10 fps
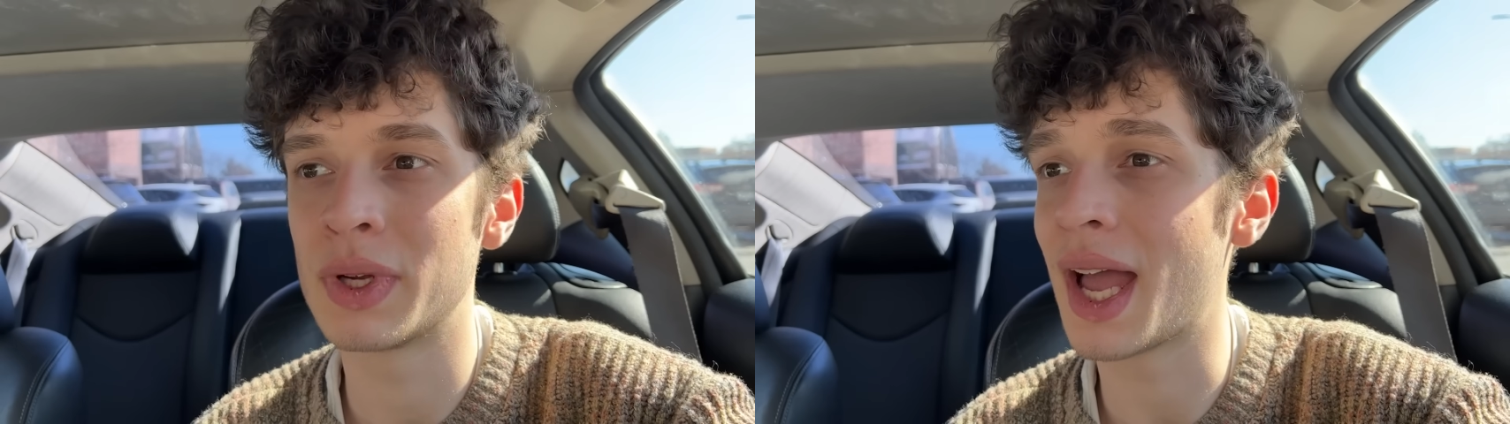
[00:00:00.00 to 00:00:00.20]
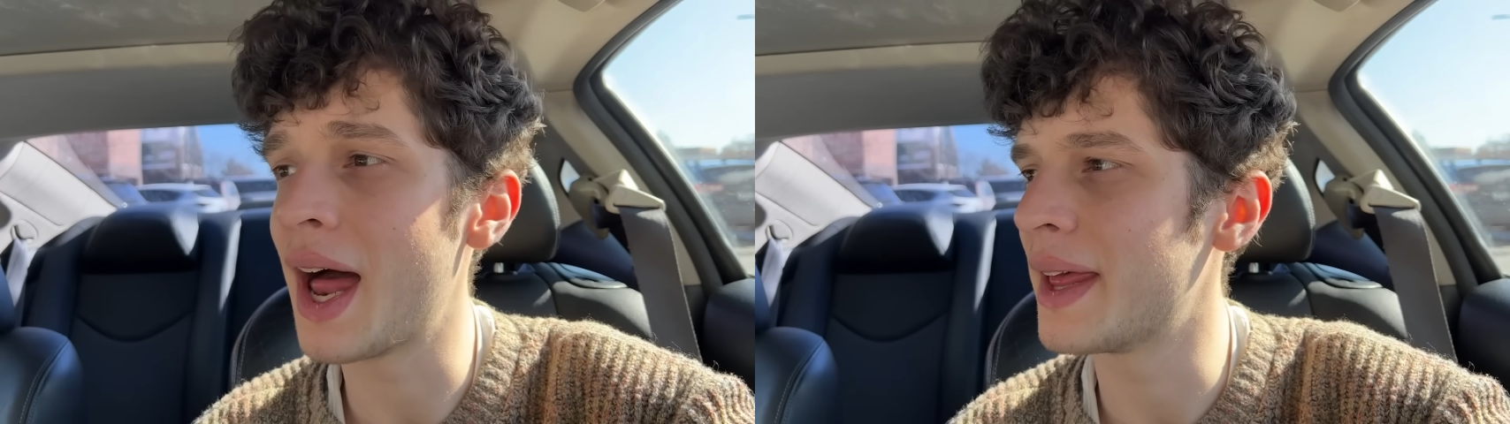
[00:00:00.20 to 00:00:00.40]

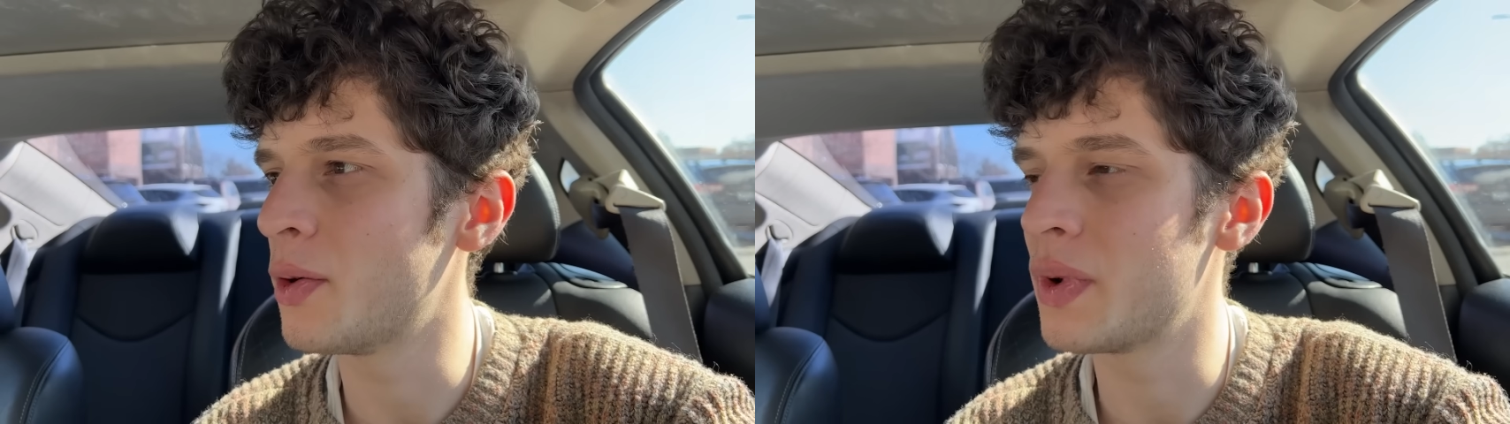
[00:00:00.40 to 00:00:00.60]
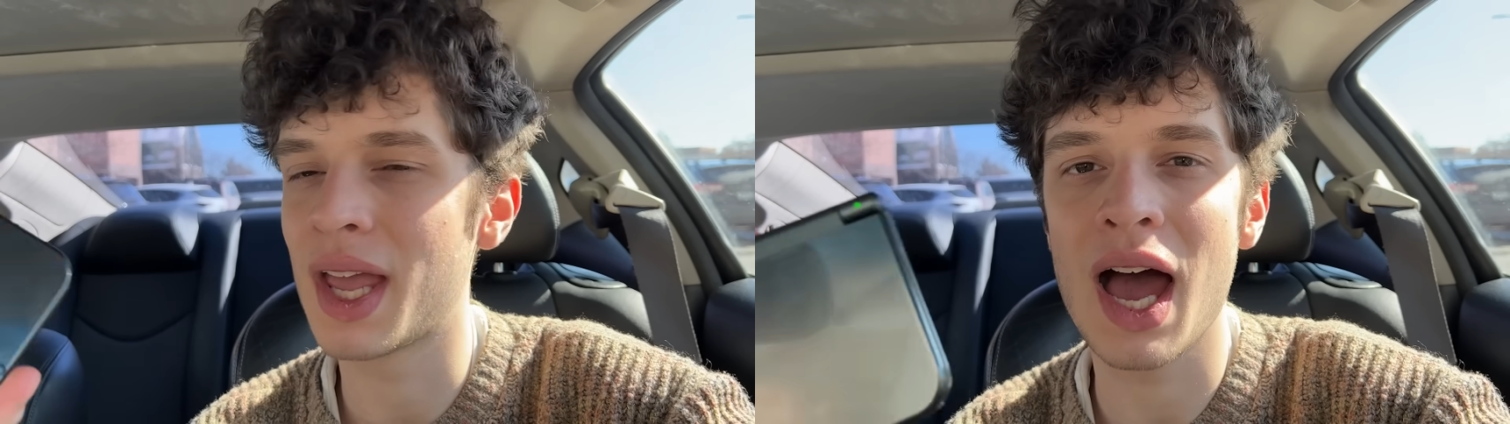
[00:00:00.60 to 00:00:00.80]
We got it.
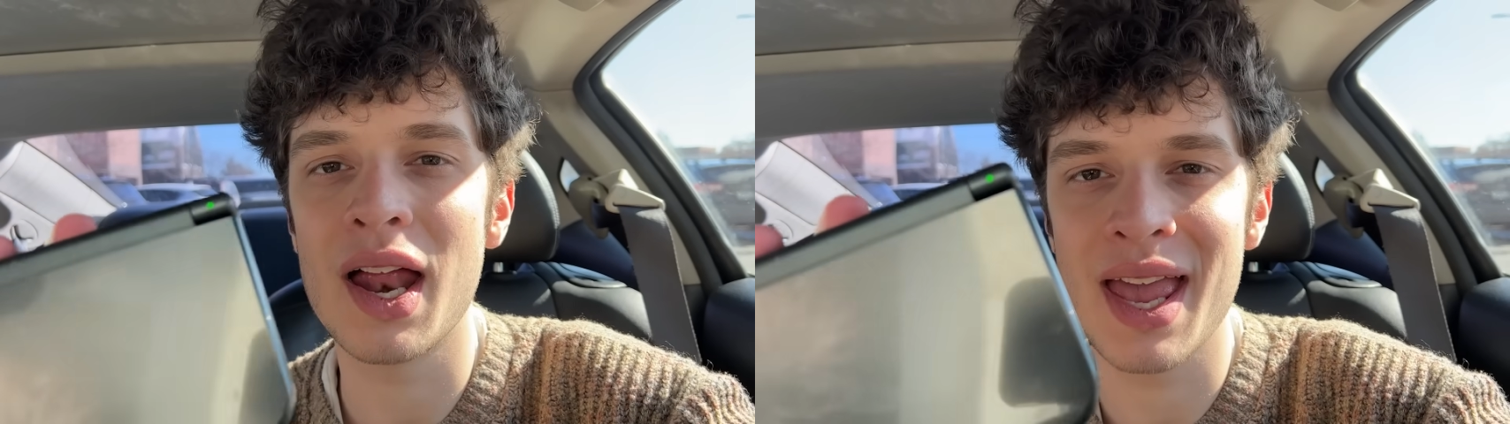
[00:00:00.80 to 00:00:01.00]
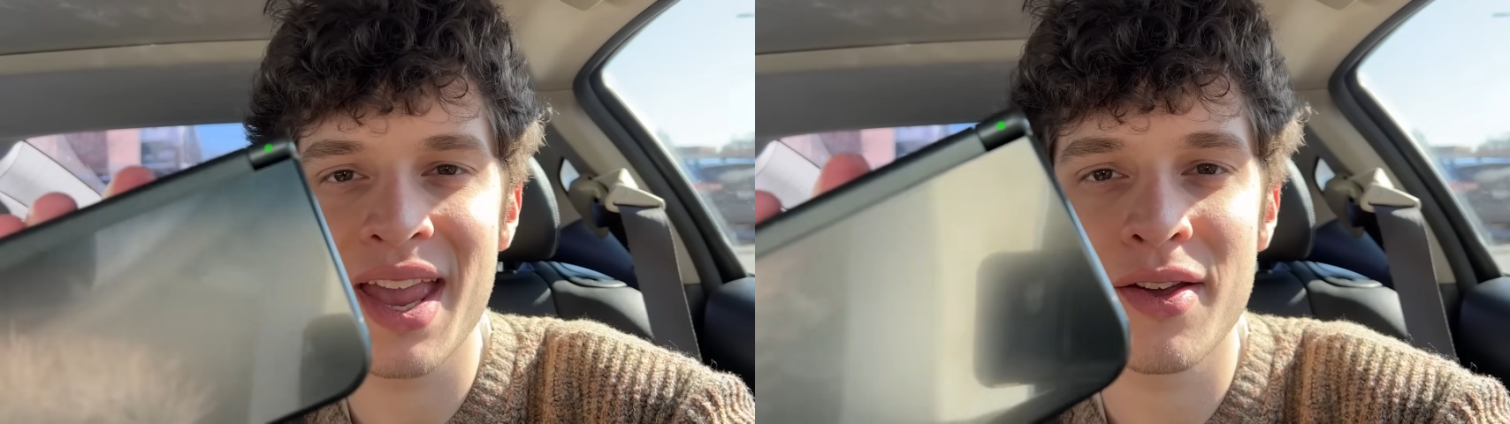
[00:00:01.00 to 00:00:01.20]
We
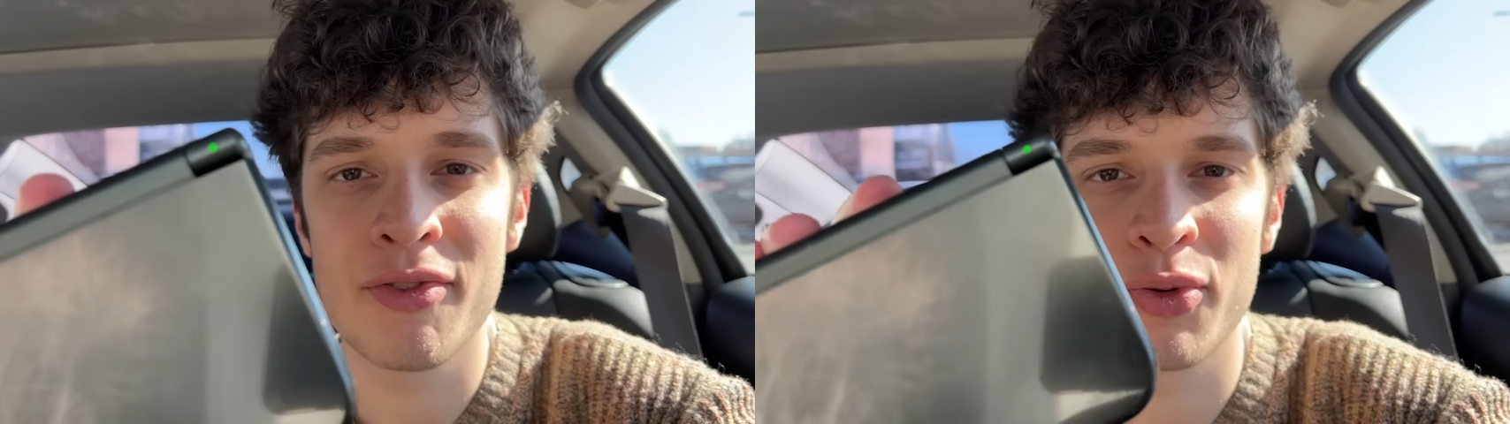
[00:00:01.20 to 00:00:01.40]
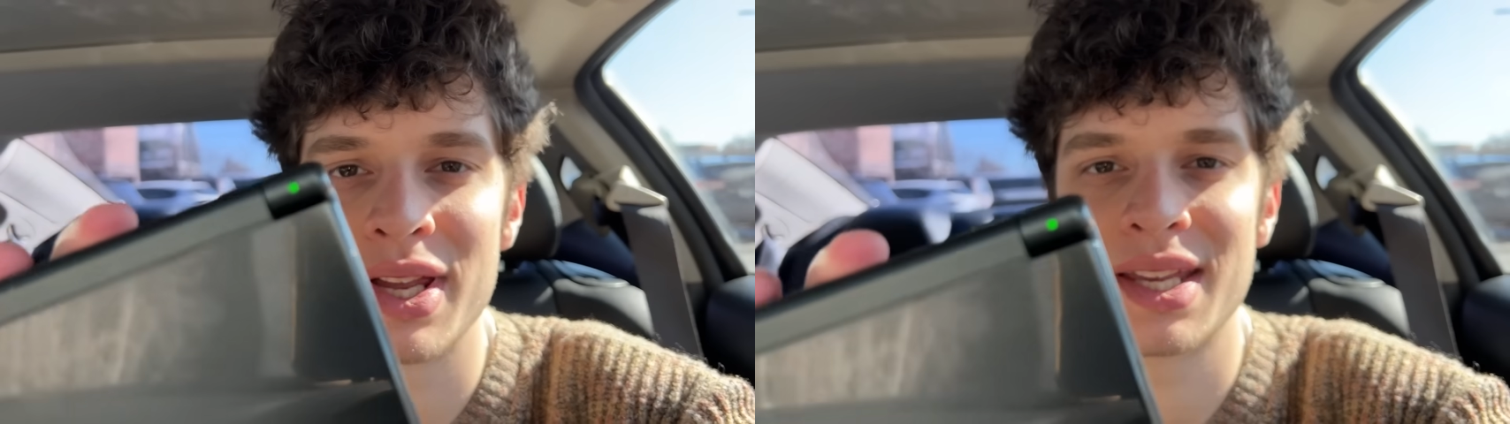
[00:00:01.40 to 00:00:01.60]
got a
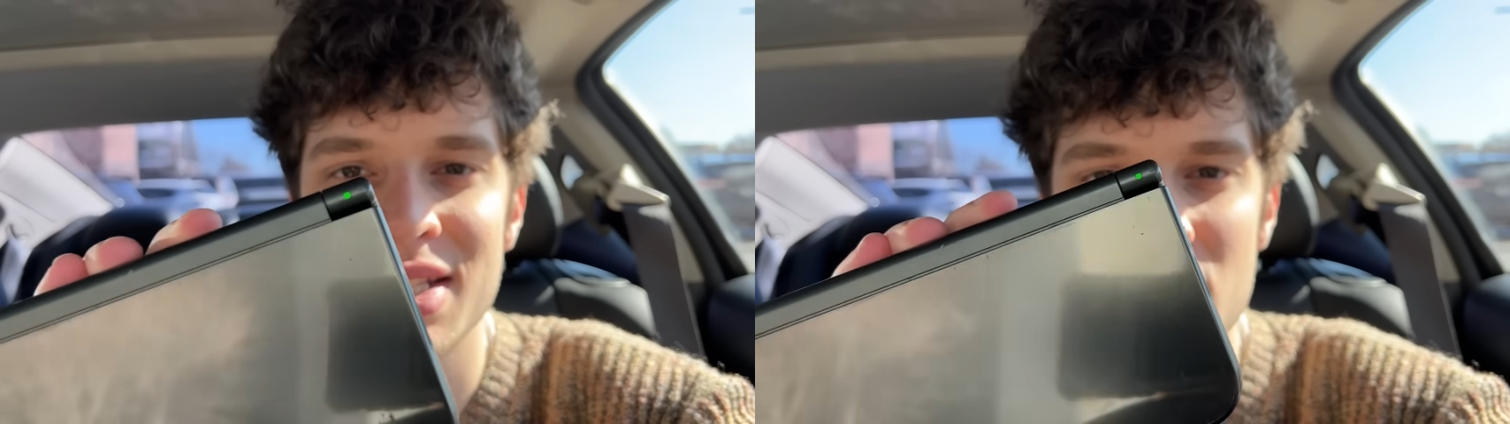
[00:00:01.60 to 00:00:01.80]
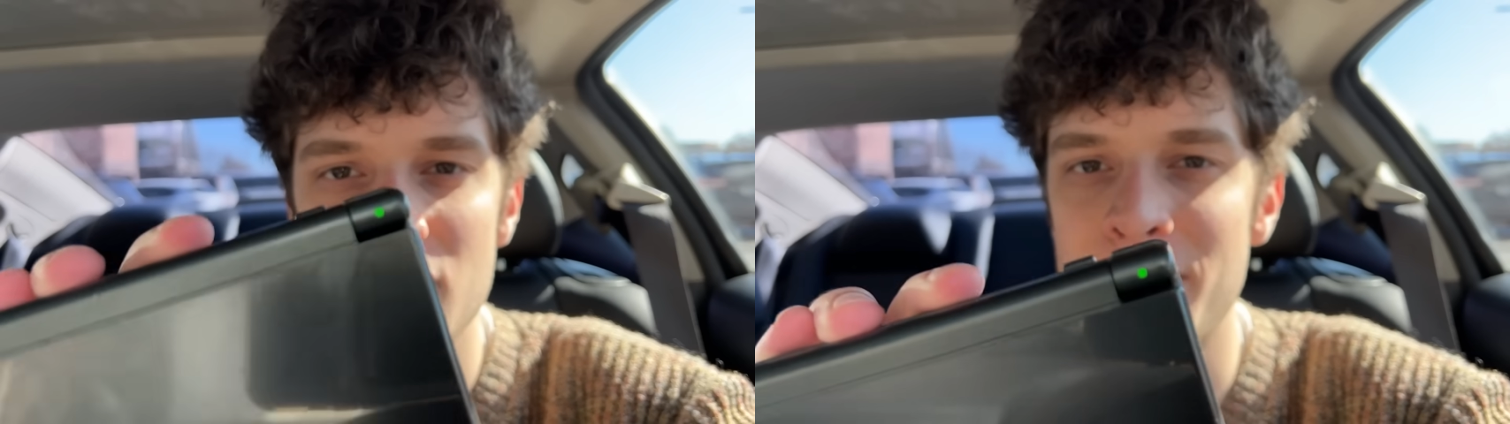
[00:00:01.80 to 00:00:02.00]

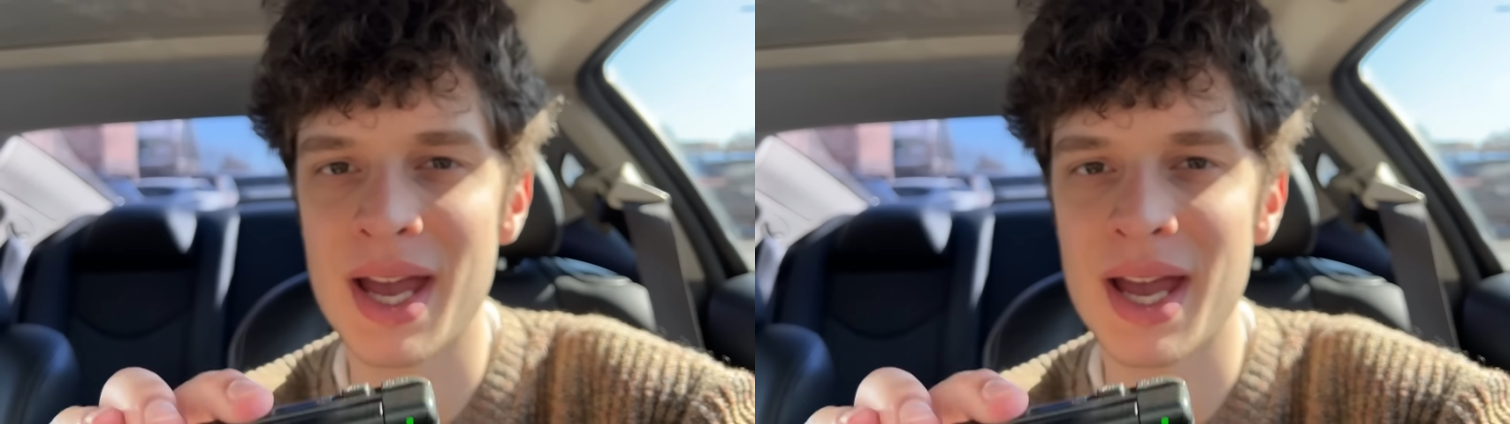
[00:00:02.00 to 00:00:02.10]
freaking street